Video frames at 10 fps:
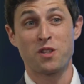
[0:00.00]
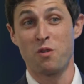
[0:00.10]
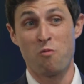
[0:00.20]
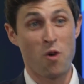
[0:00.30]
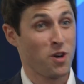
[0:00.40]

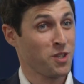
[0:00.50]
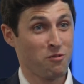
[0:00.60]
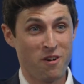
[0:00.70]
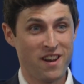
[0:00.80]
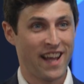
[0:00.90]
the worst
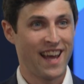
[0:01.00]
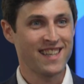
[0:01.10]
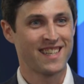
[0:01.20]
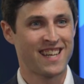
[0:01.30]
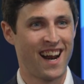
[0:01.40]
one, I
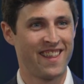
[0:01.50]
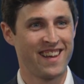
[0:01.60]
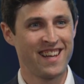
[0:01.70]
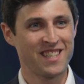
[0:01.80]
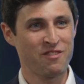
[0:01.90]
guess, is kind of
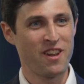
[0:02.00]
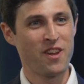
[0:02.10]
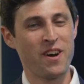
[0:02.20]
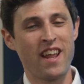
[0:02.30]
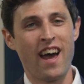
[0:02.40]
the easiest way to
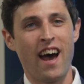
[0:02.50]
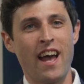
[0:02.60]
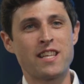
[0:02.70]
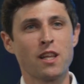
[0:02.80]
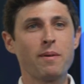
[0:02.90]
do it.
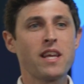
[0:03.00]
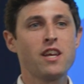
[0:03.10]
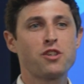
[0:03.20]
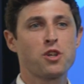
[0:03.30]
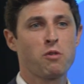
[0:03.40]
It's a little bit
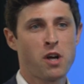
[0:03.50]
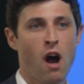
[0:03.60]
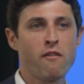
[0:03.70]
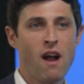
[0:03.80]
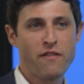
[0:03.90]
easier to
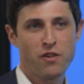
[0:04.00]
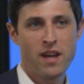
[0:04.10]
recover after